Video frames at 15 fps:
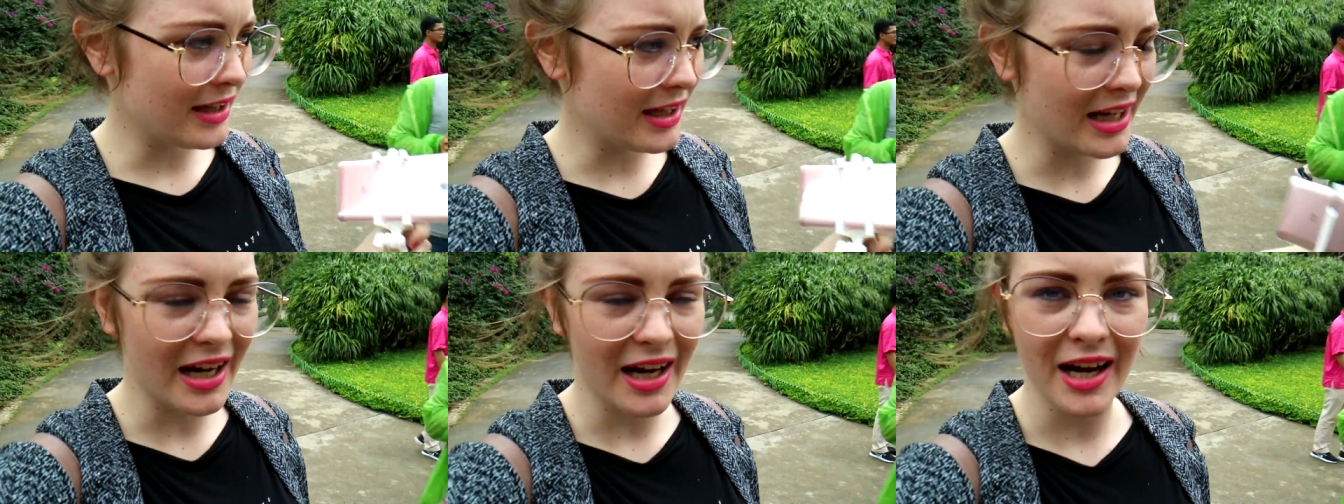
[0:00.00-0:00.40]
Chain.
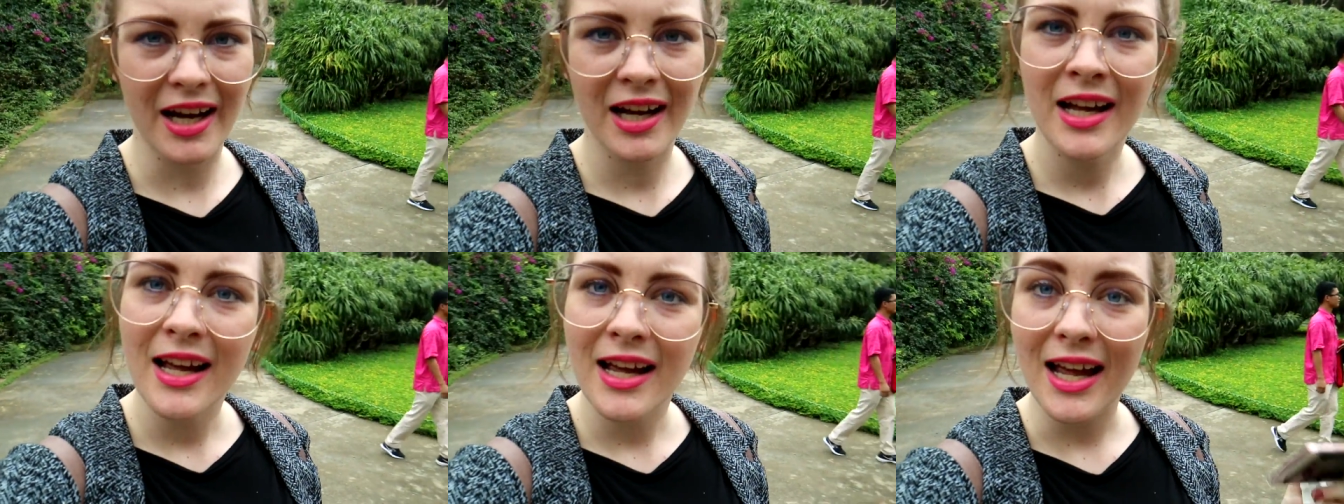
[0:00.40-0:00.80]

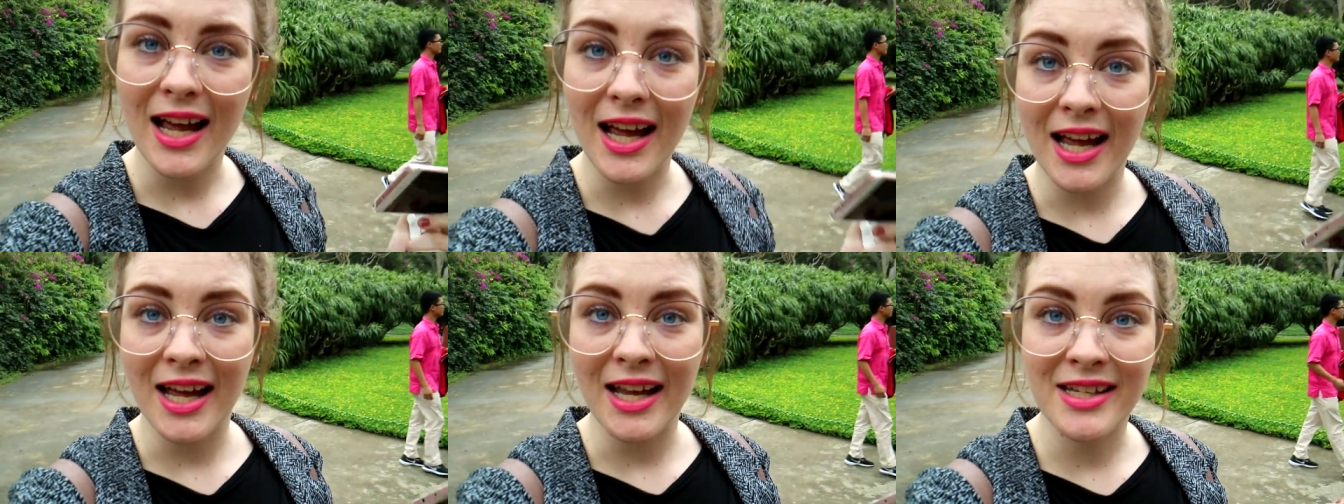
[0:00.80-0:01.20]
Yeah.
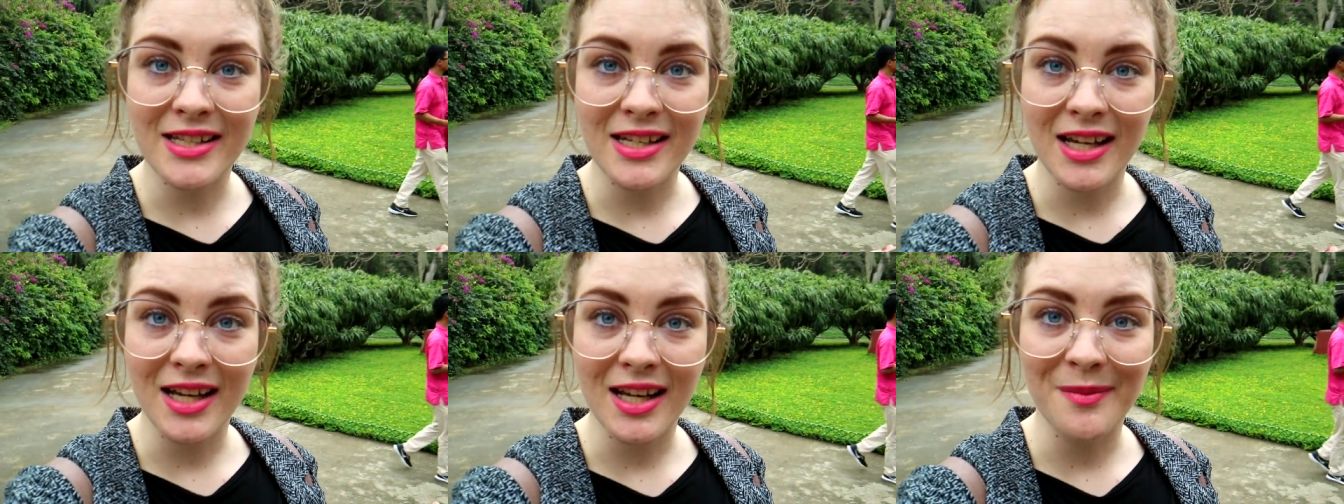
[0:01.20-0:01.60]

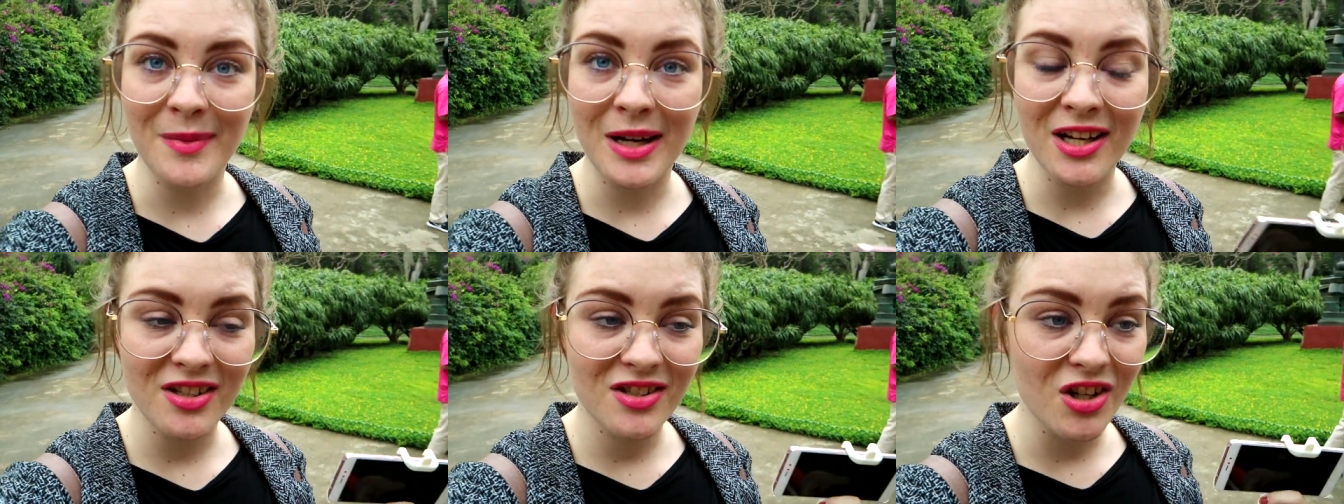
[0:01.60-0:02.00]
And it
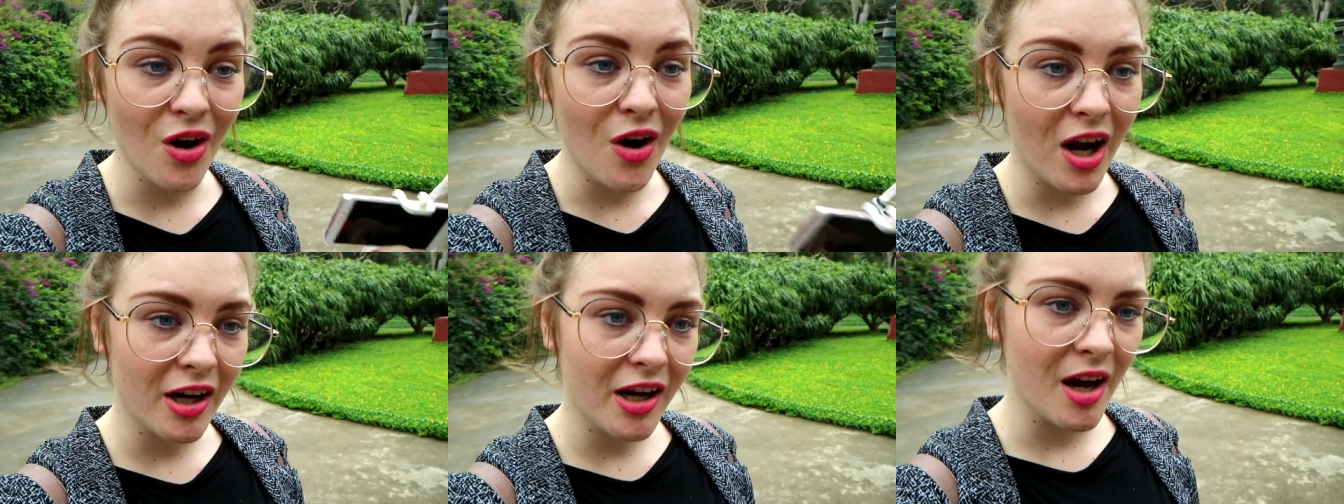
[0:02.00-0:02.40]
made us so
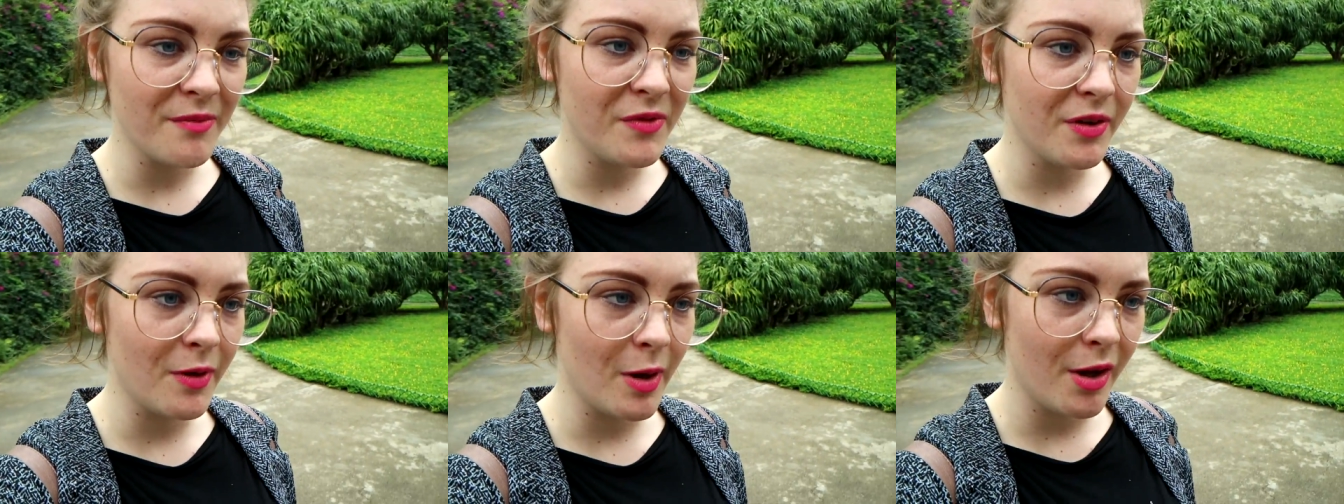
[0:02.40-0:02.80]

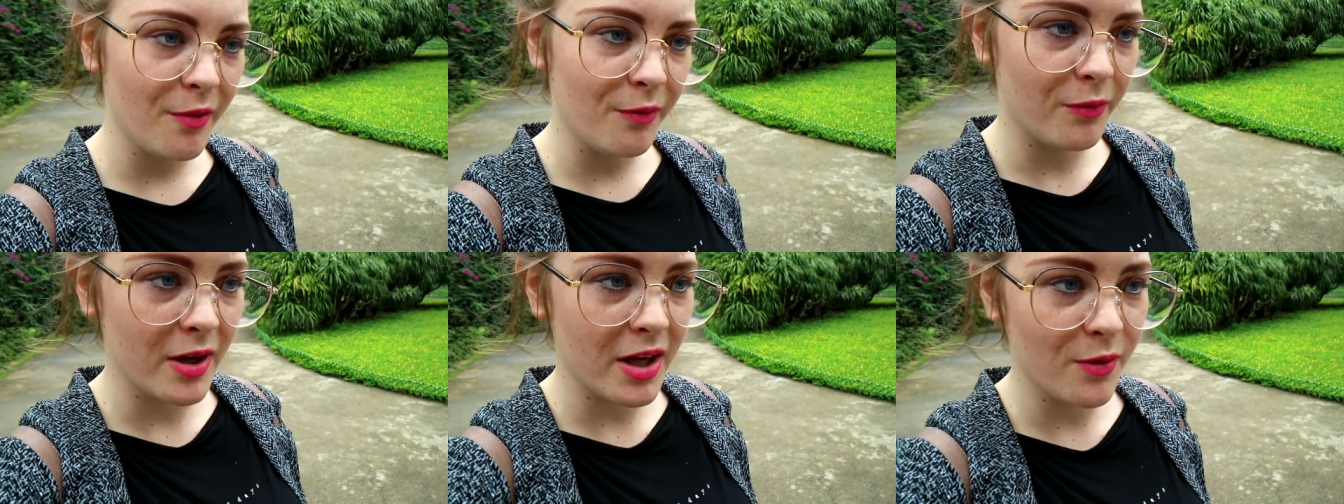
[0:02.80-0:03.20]
uncomfortable,
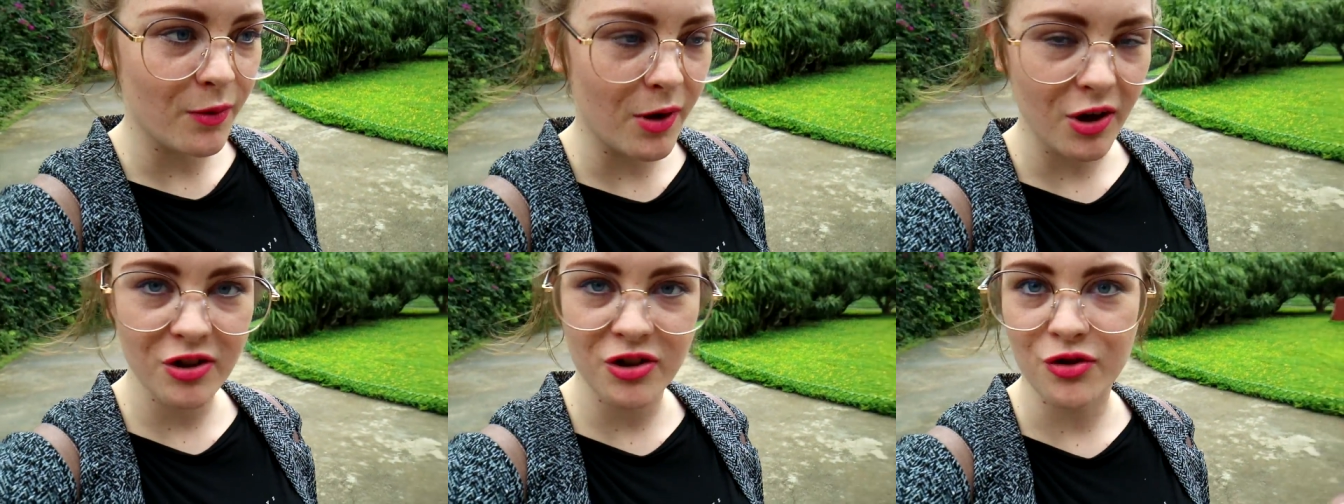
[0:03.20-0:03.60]
we
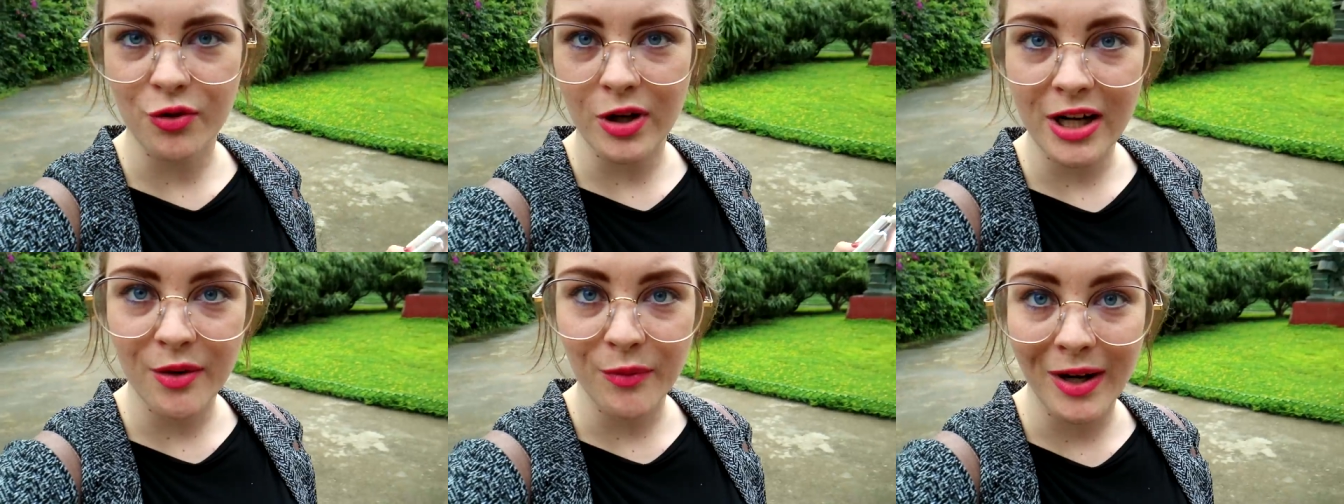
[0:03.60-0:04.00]
walked
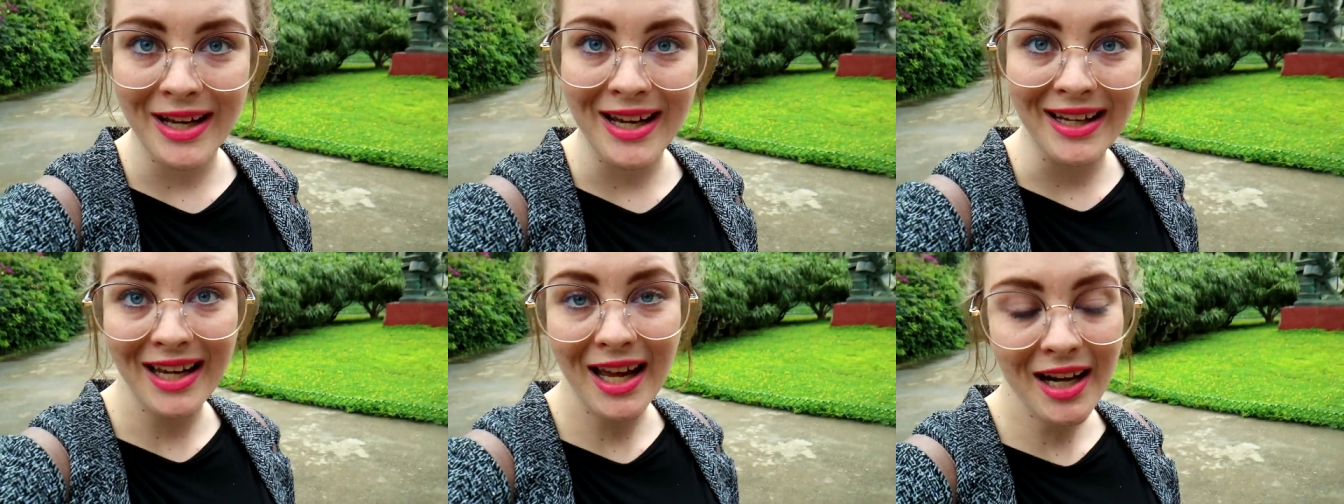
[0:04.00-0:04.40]
straight away
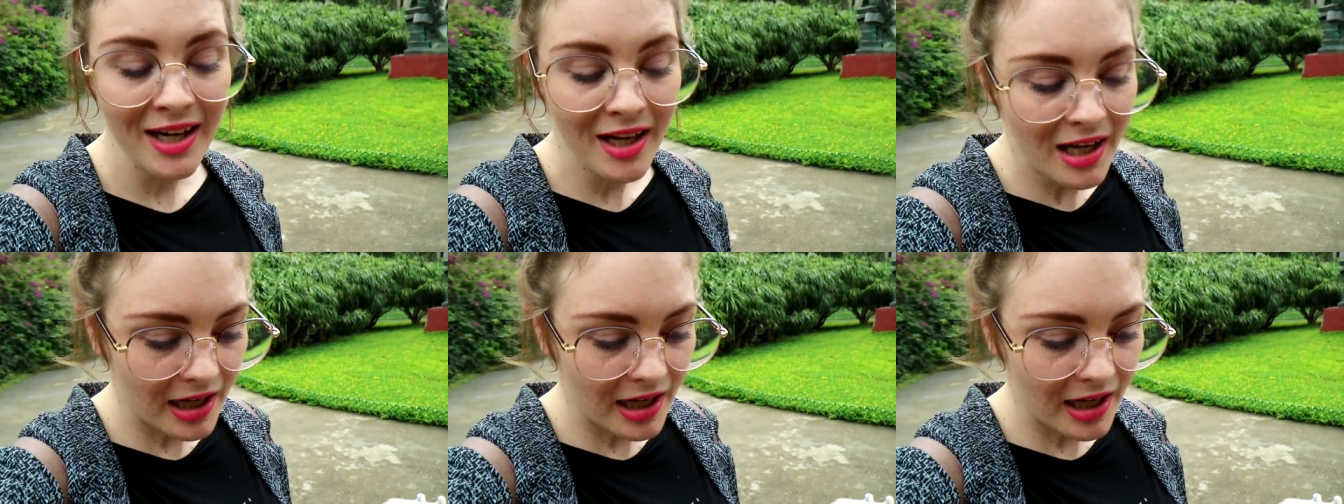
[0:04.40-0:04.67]
again.